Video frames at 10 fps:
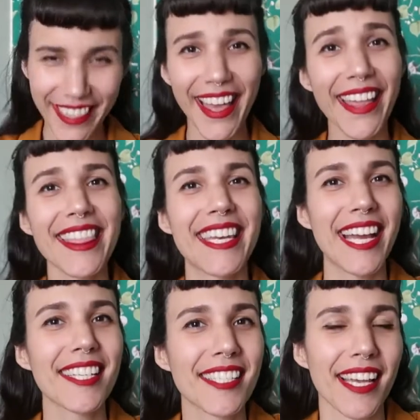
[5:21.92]
then the
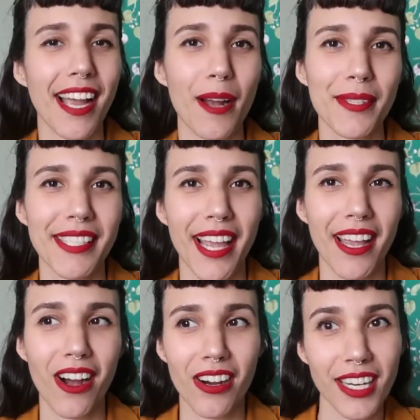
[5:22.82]
next thing I would
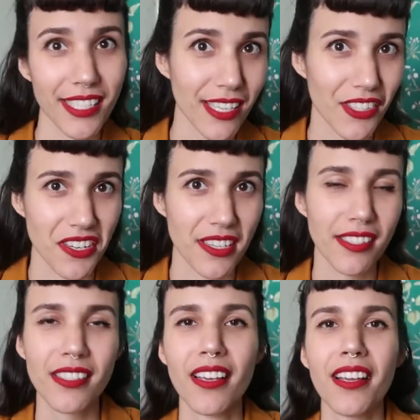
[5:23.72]
say are
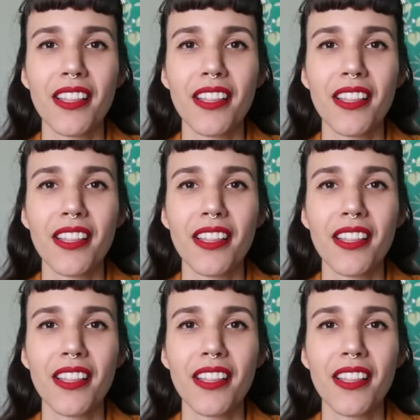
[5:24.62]
accessories.